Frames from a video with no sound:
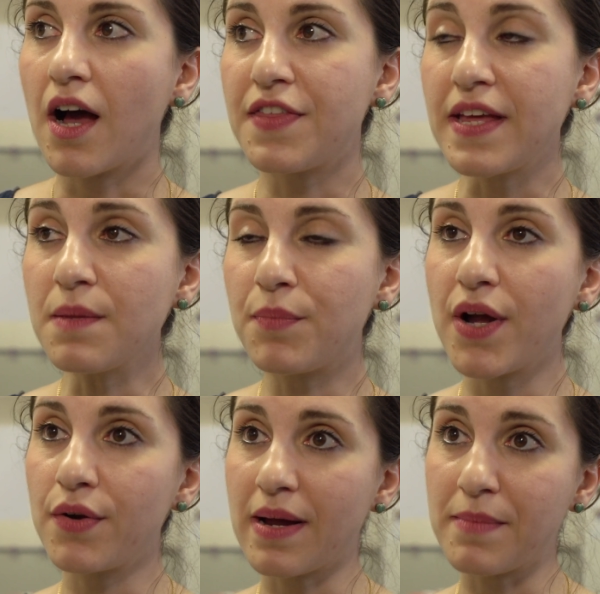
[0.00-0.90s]
I think the
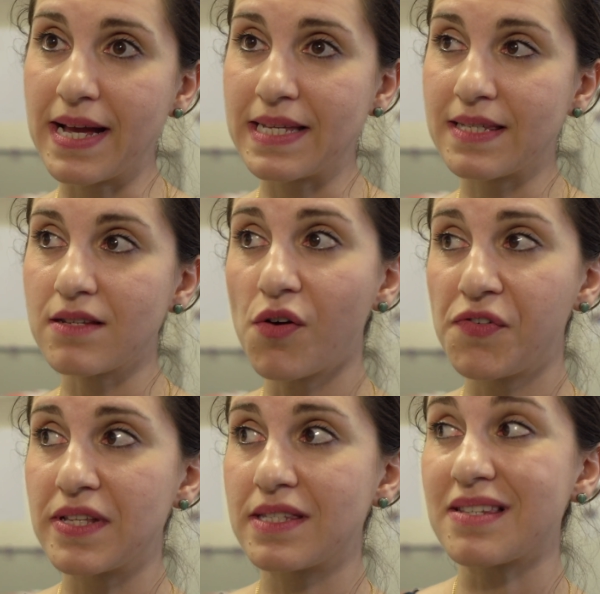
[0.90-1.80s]
programme has
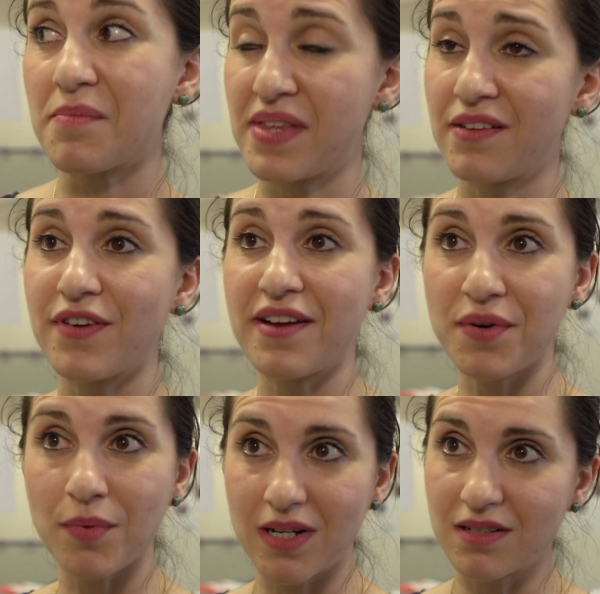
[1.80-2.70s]
offered something for
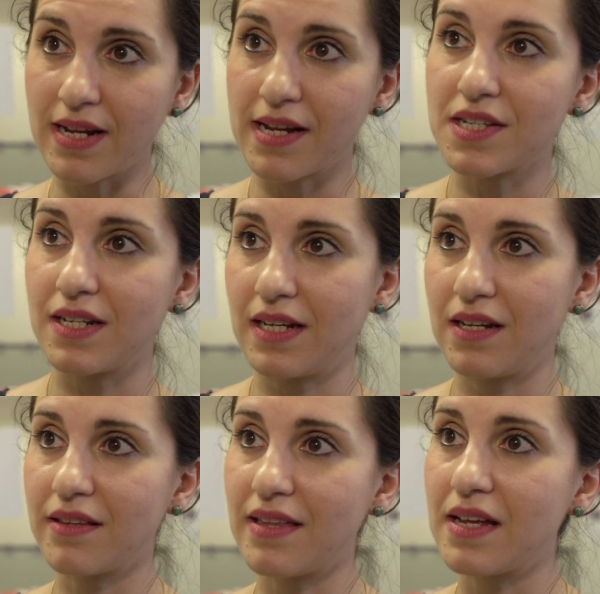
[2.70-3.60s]
everyone,
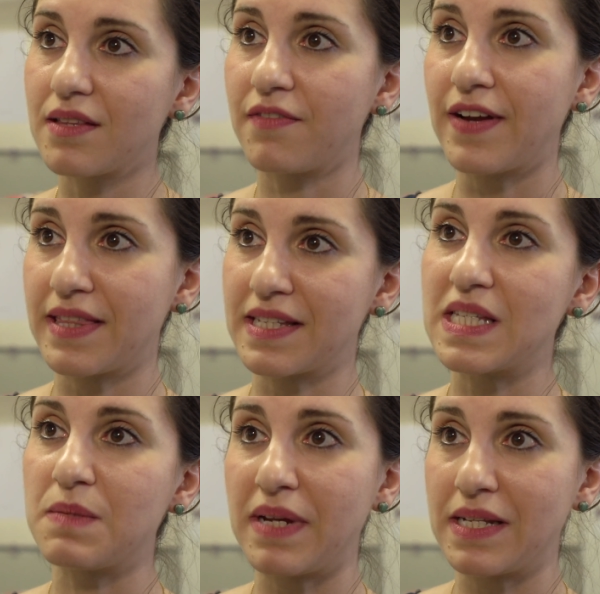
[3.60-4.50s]
actually. I think the fact that
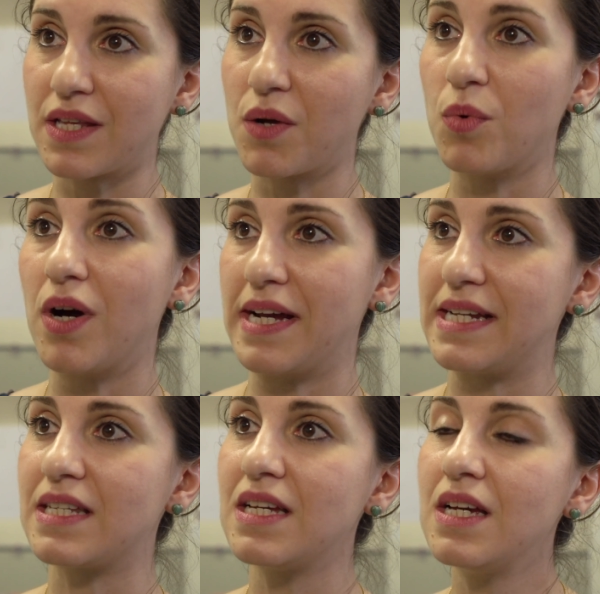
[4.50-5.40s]
it's been so
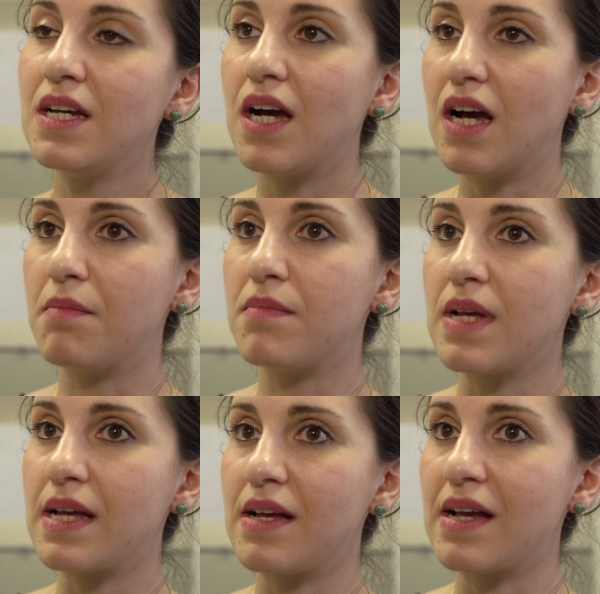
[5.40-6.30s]
wide um,
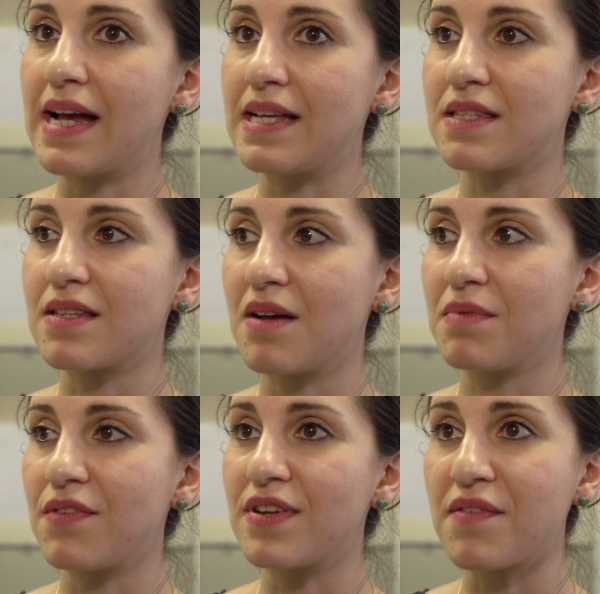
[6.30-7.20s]
has uh,
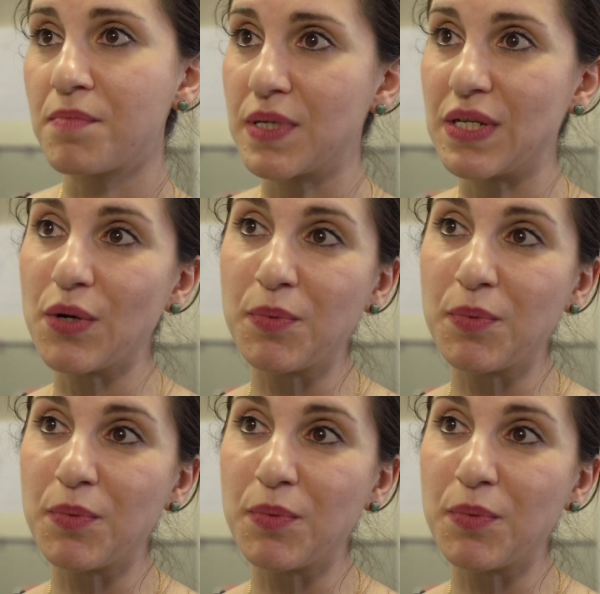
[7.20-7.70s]
given everybody the